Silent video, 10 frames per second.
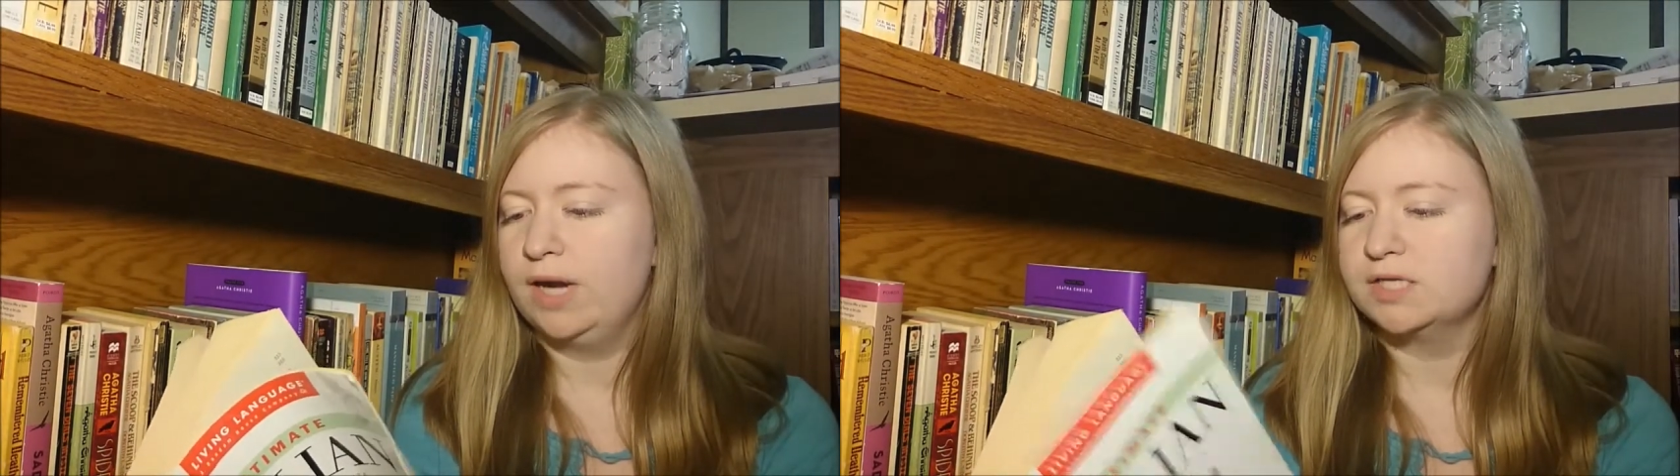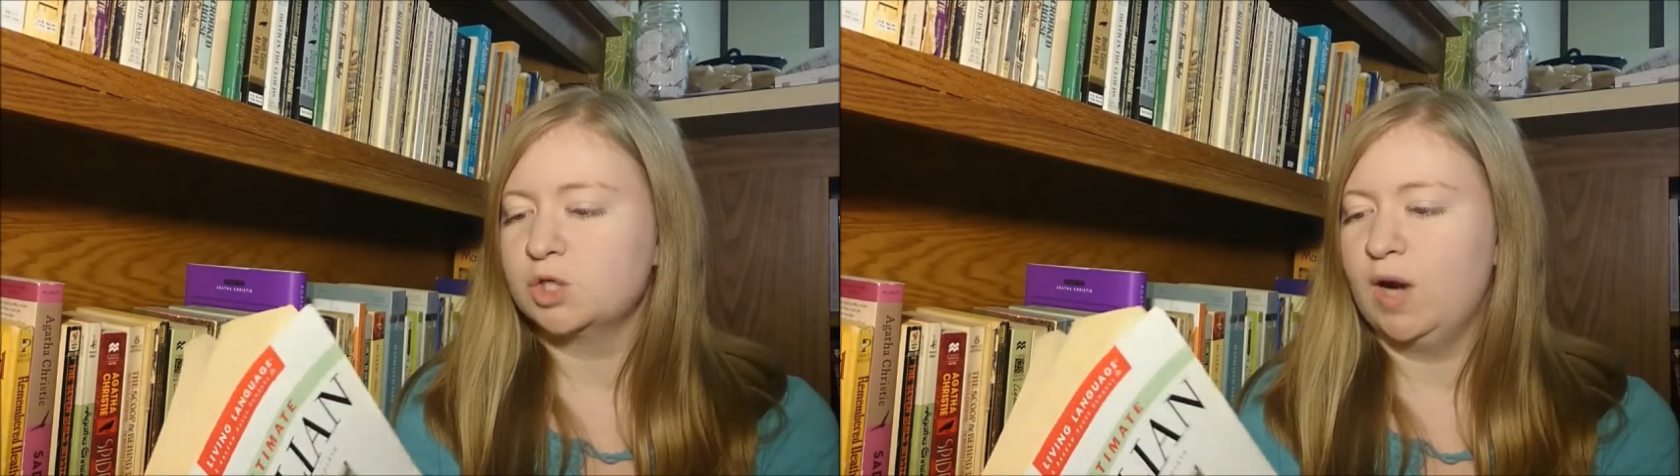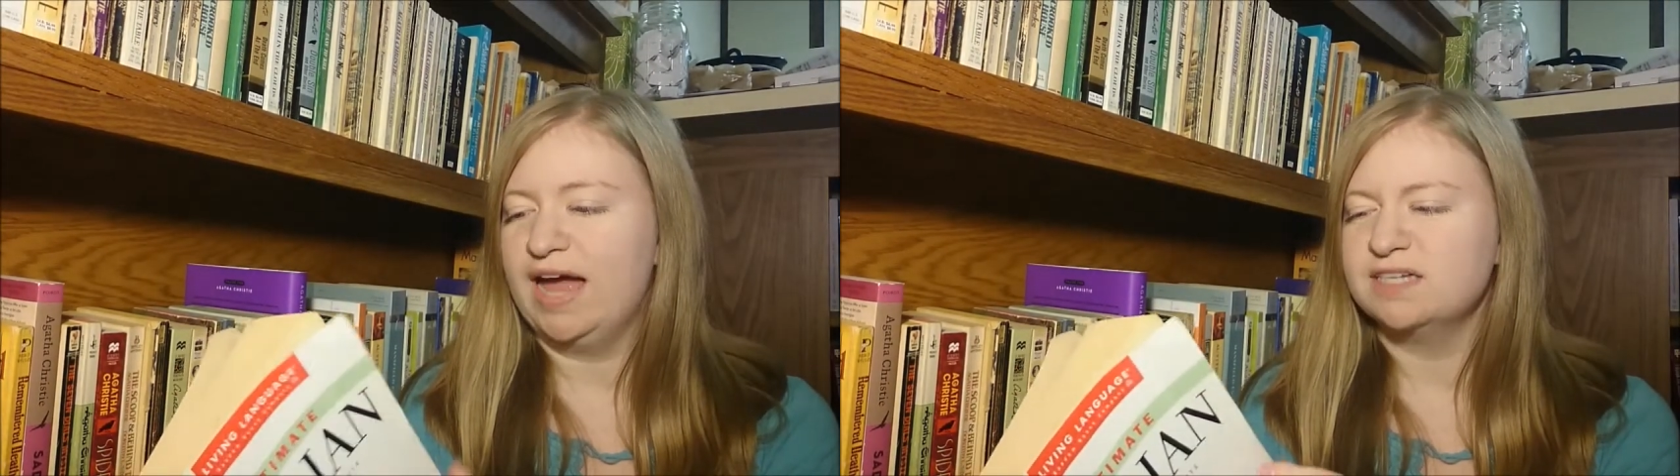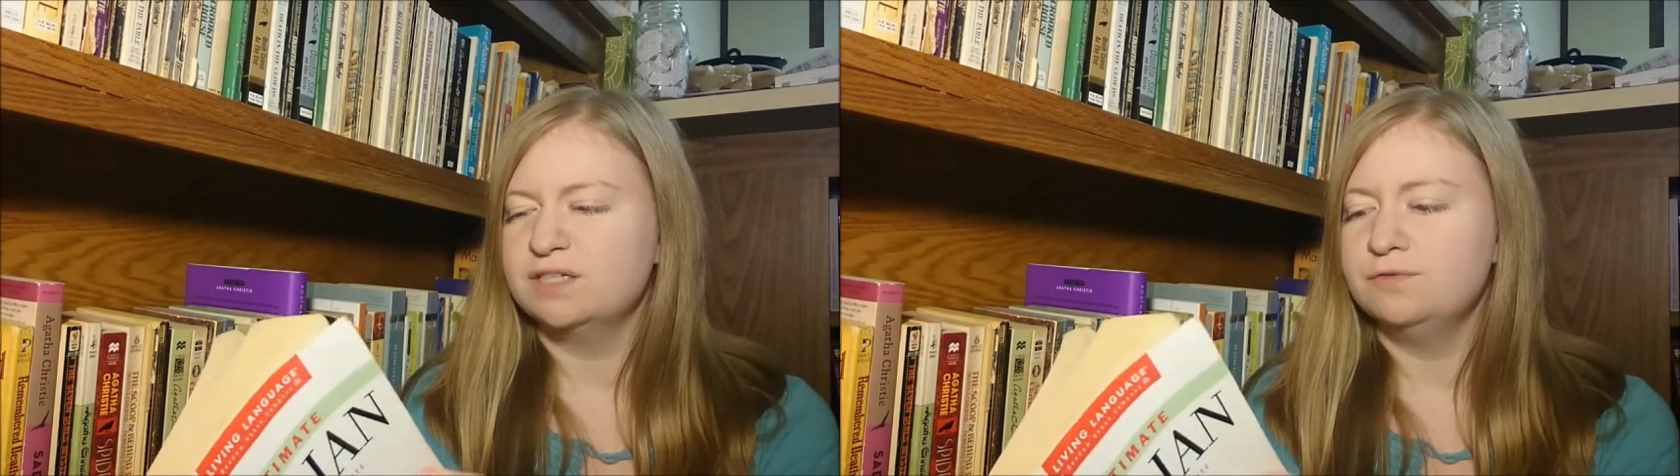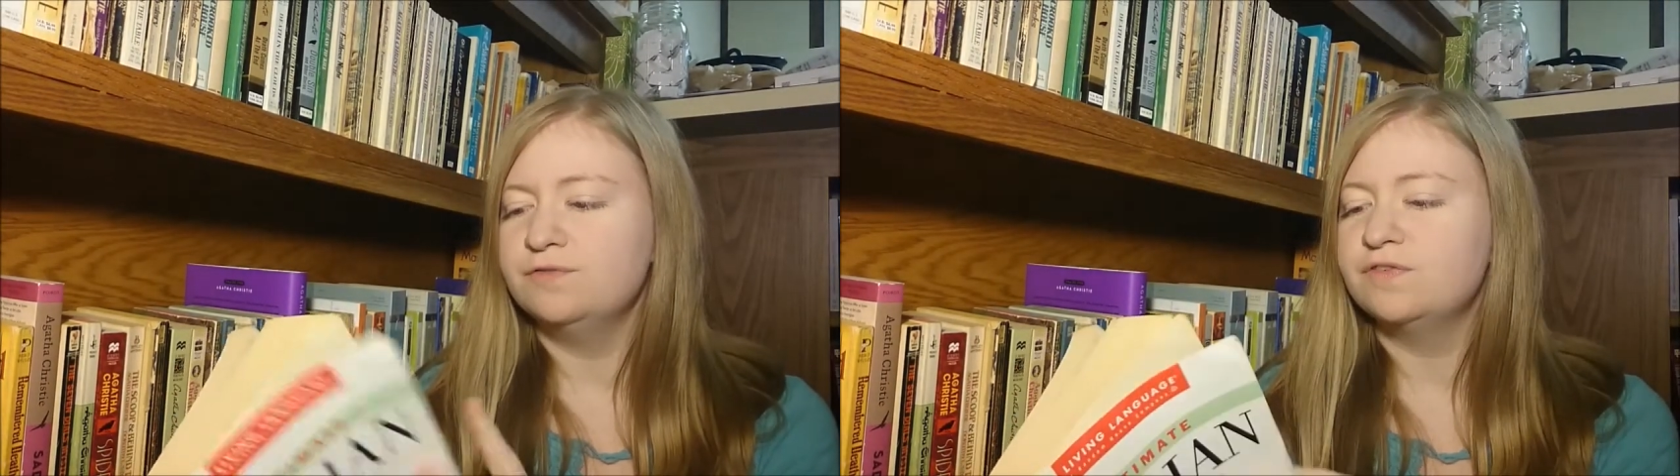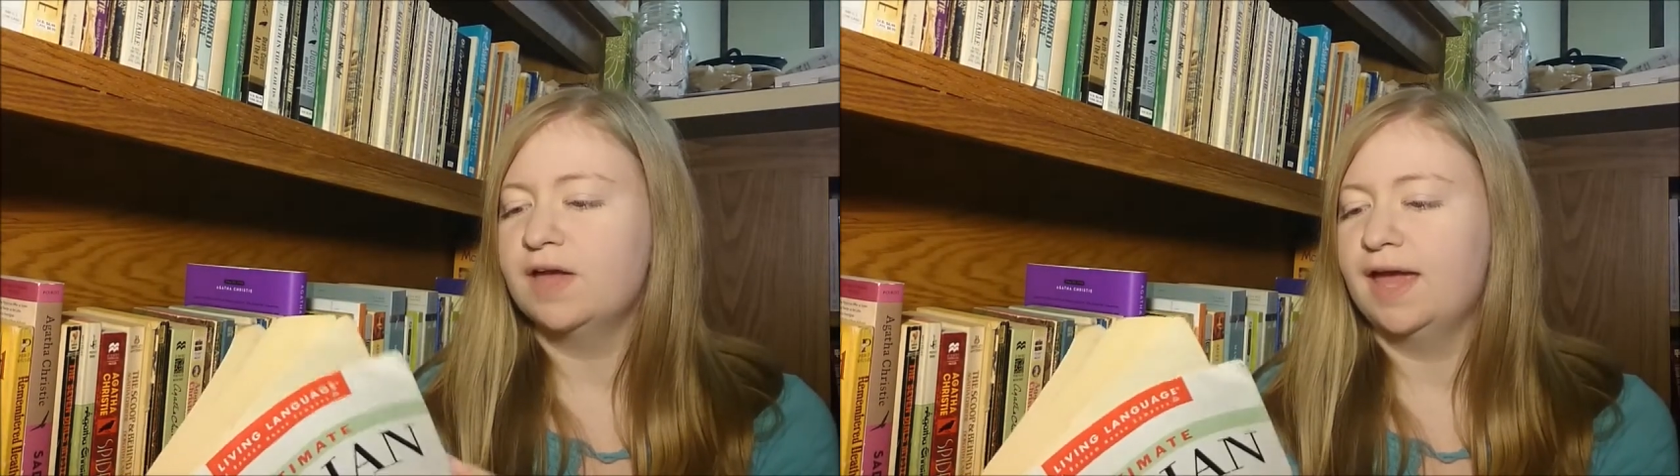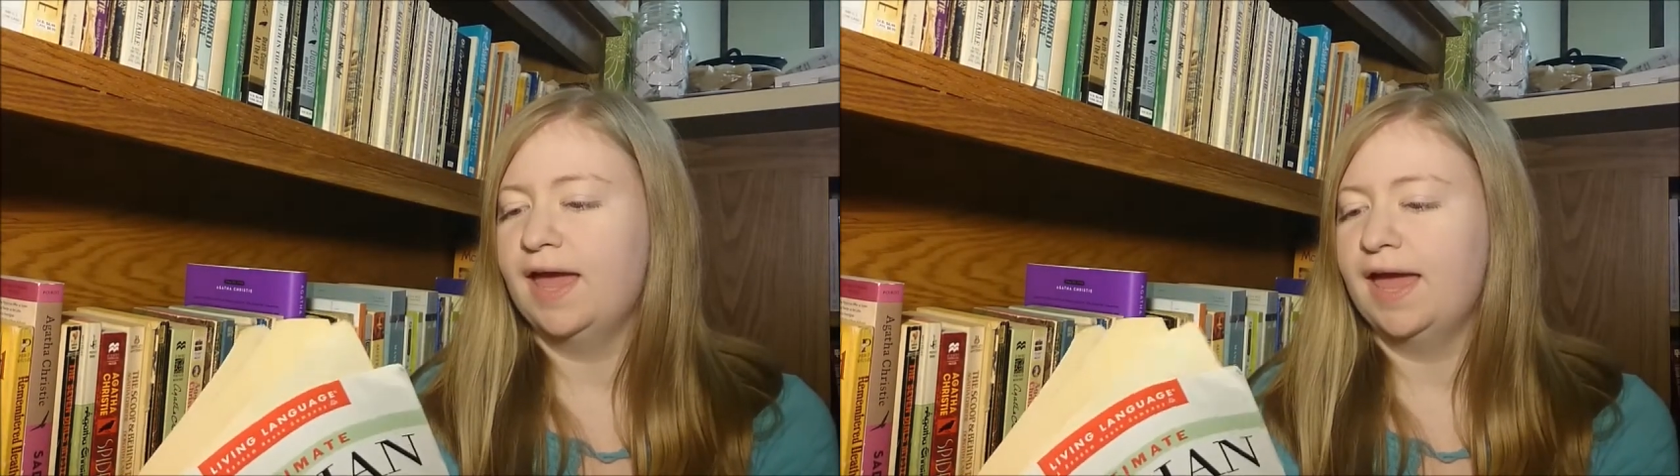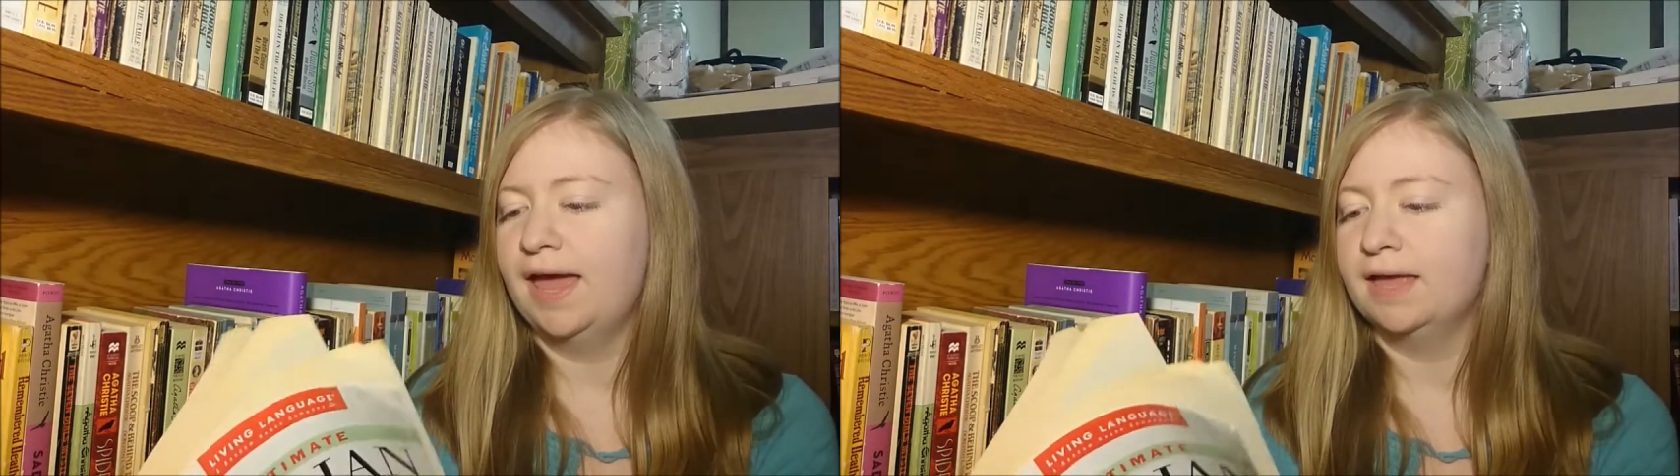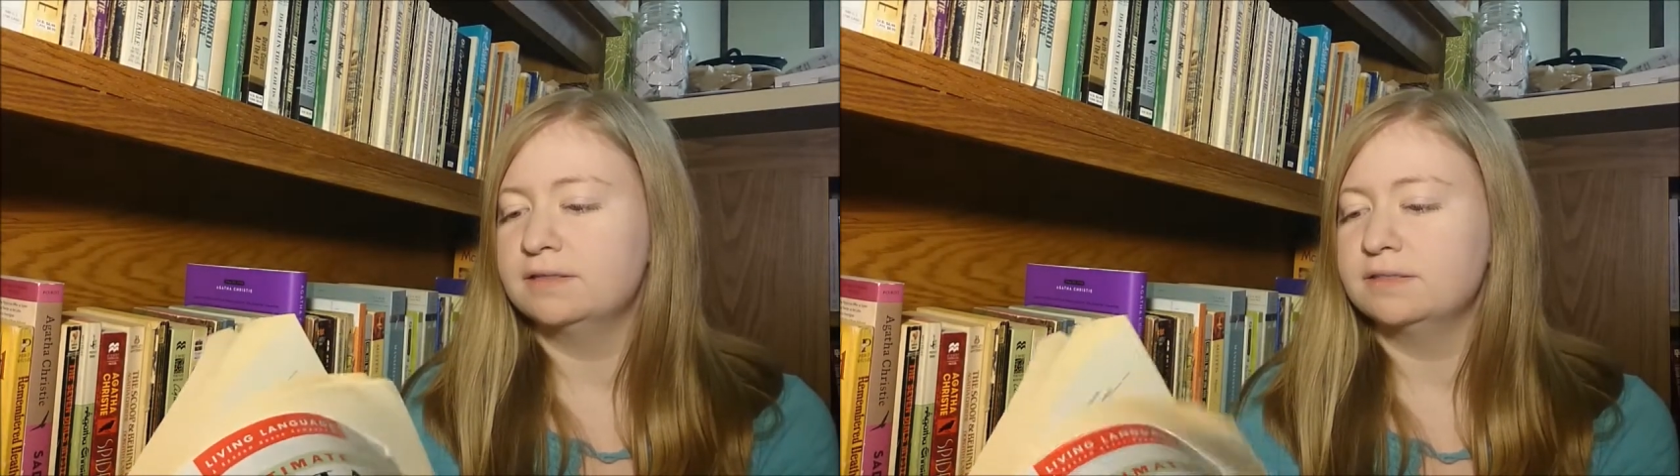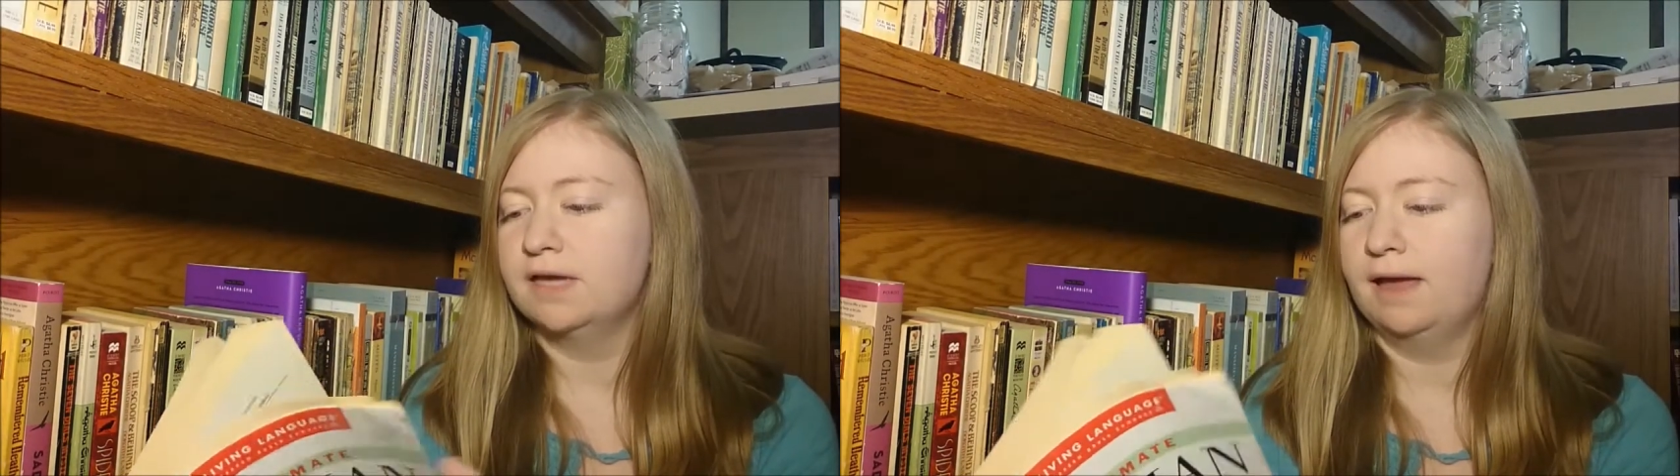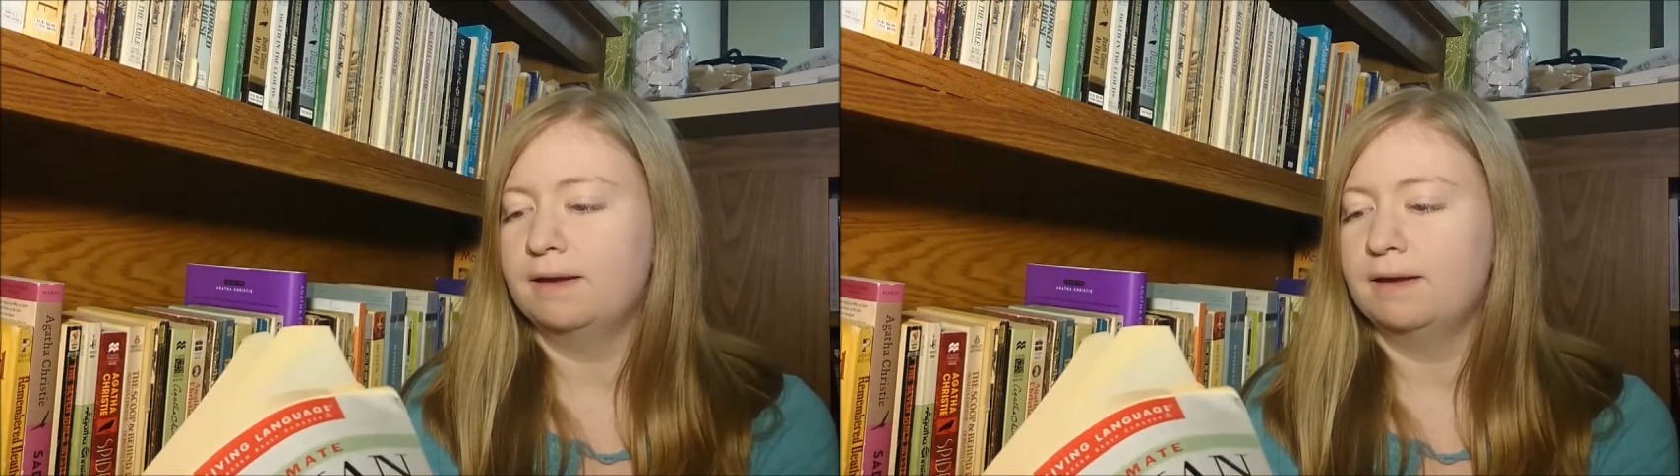interactive and